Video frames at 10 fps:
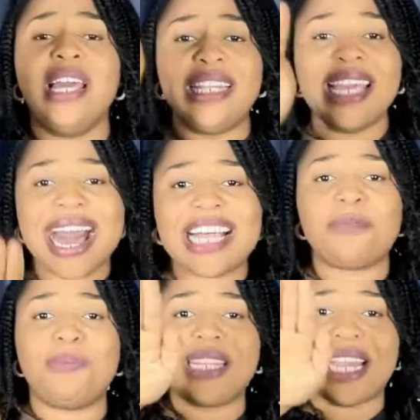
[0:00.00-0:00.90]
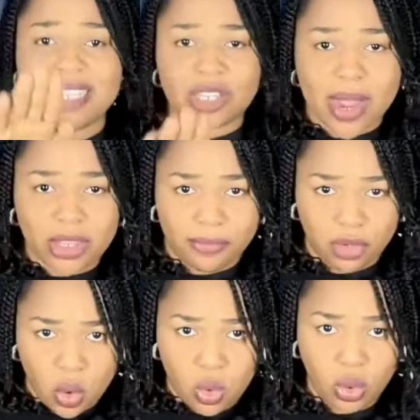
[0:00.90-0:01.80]
the aspect that is quite of
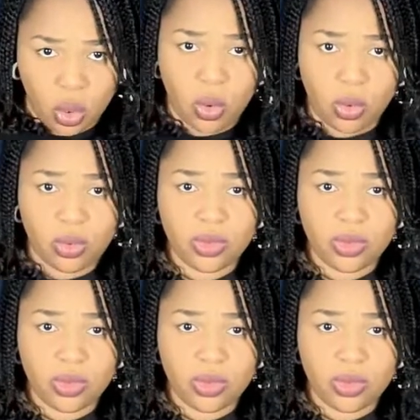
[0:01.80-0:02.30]
low,